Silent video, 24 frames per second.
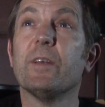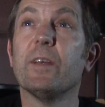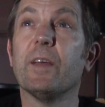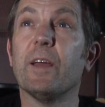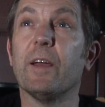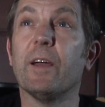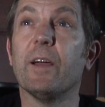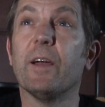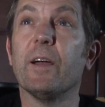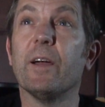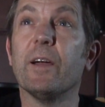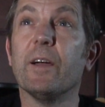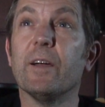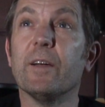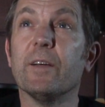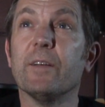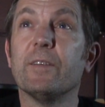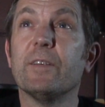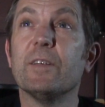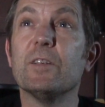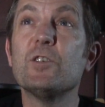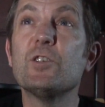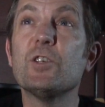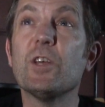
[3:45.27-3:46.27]

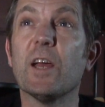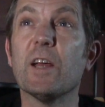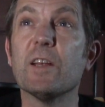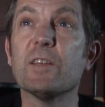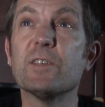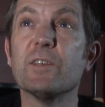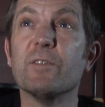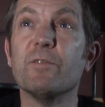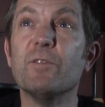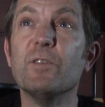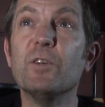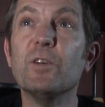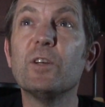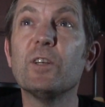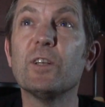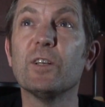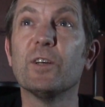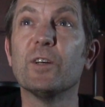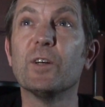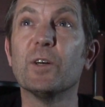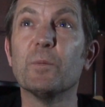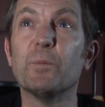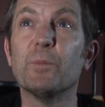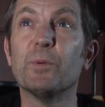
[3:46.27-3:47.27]
the chance of
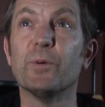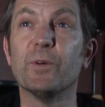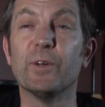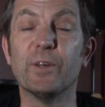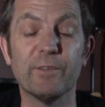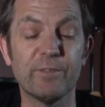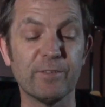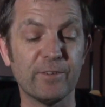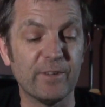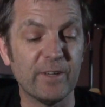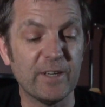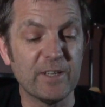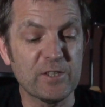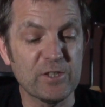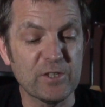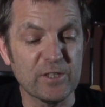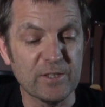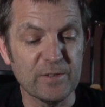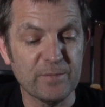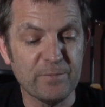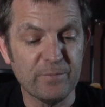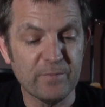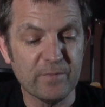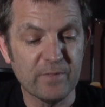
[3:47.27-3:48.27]
nuclear
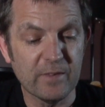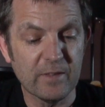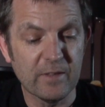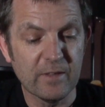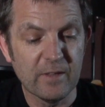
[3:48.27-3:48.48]
proliferation.